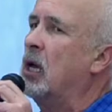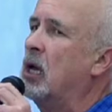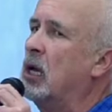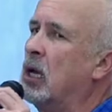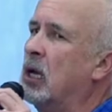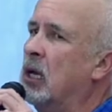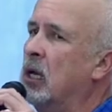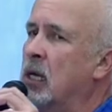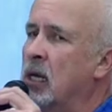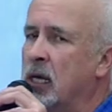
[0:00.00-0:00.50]

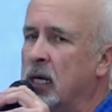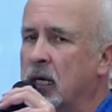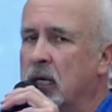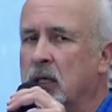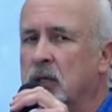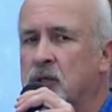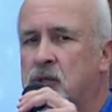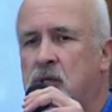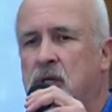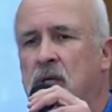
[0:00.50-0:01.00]
Uh,
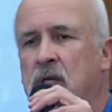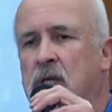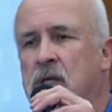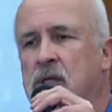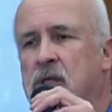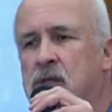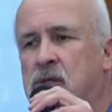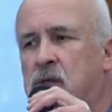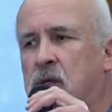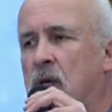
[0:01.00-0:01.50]
he's,
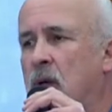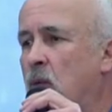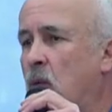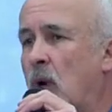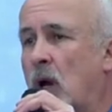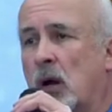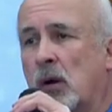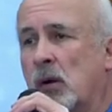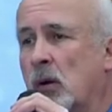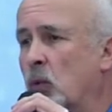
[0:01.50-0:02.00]
he's
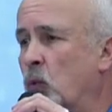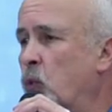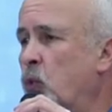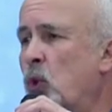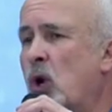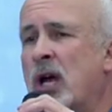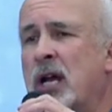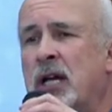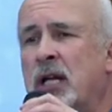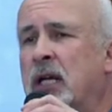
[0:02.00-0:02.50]

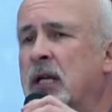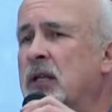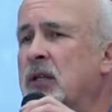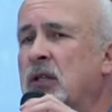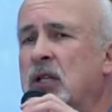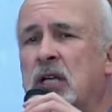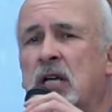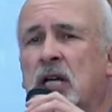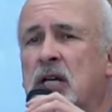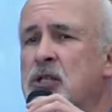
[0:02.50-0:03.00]
running
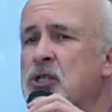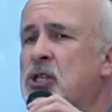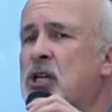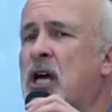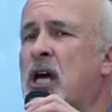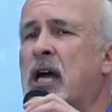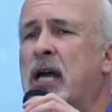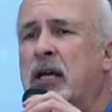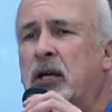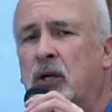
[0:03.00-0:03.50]
the
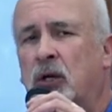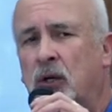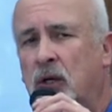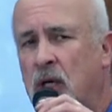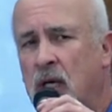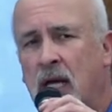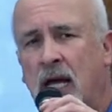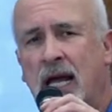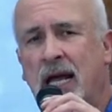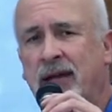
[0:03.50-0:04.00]

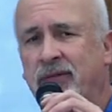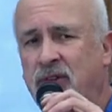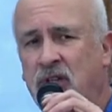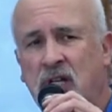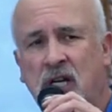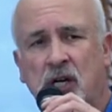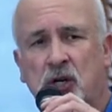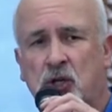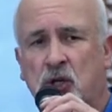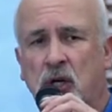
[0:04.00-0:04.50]
entire
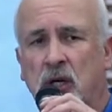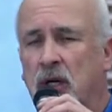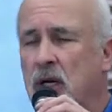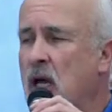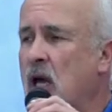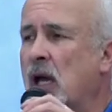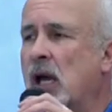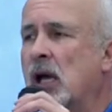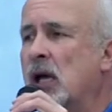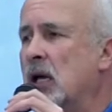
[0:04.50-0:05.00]

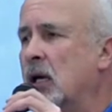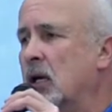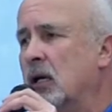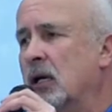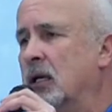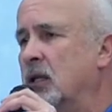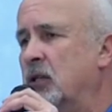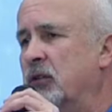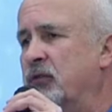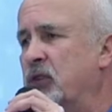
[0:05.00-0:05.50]
aviation uh,
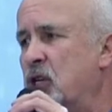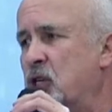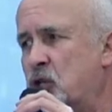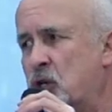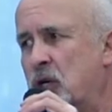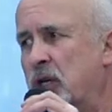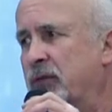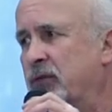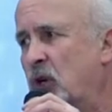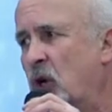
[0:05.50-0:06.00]

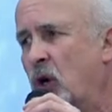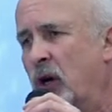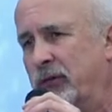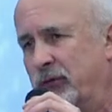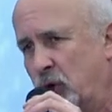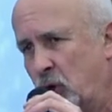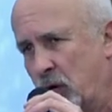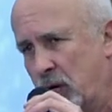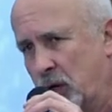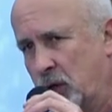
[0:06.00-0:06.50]
division of
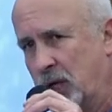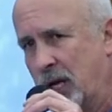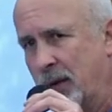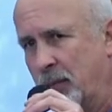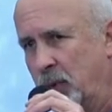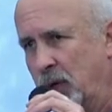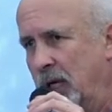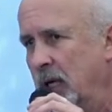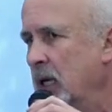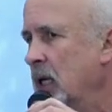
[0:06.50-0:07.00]
Gulf Oil
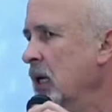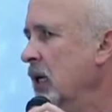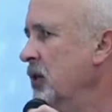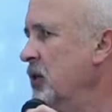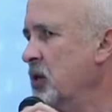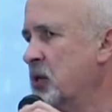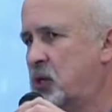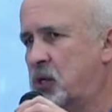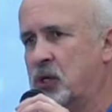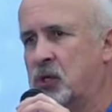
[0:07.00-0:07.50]
Company.
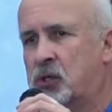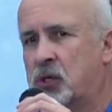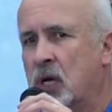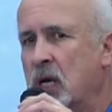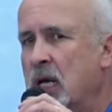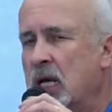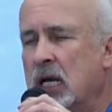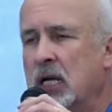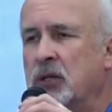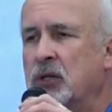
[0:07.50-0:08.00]
This
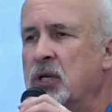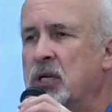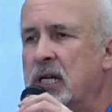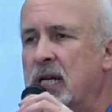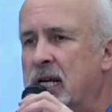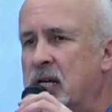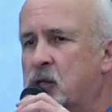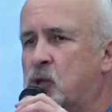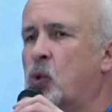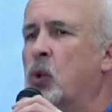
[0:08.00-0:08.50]
is in the
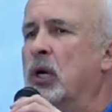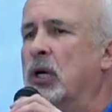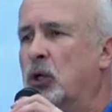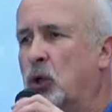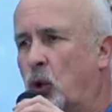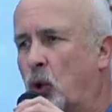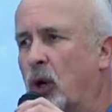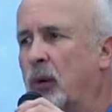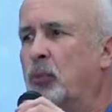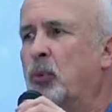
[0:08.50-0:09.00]
days when
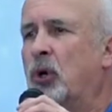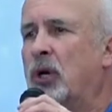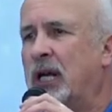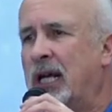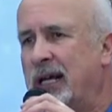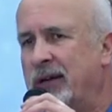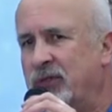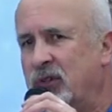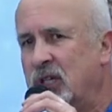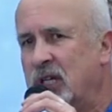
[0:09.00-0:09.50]
corporate
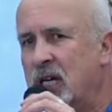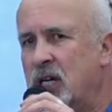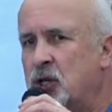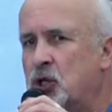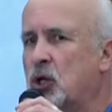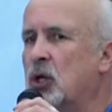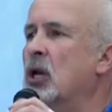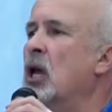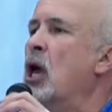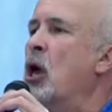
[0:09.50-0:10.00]

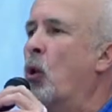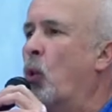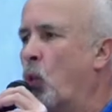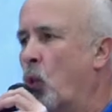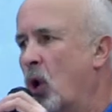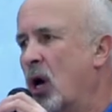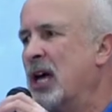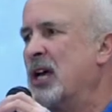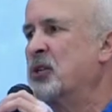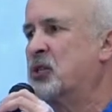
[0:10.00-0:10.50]
aviation
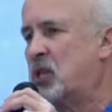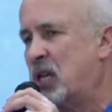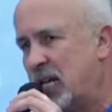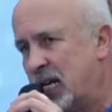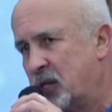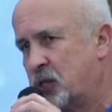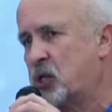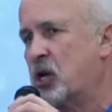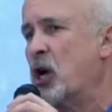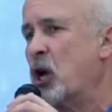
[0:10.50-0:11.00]
was
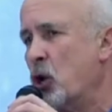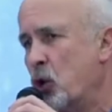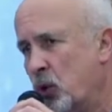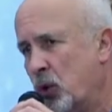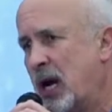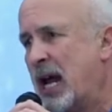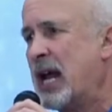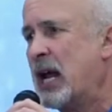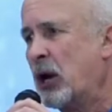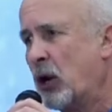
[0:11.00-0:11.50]
its
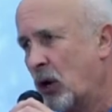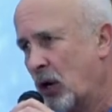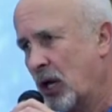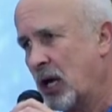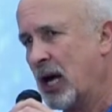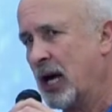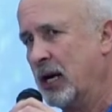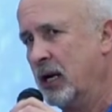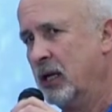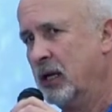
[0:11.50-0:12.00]
own
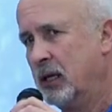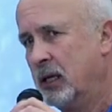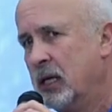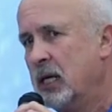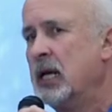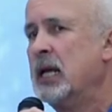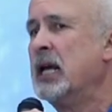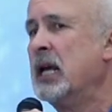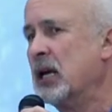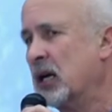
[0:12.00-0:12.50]
airline.
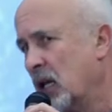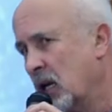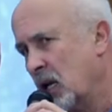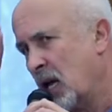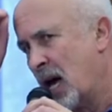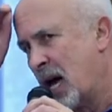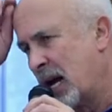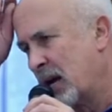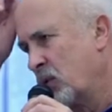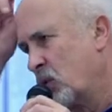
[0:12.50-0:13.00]
In a
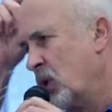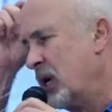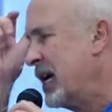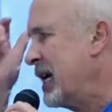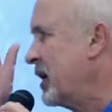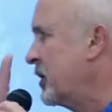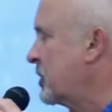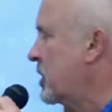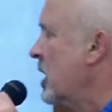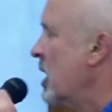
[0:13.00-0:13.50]
lot of
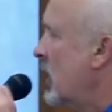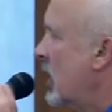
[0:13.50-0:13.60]
ways,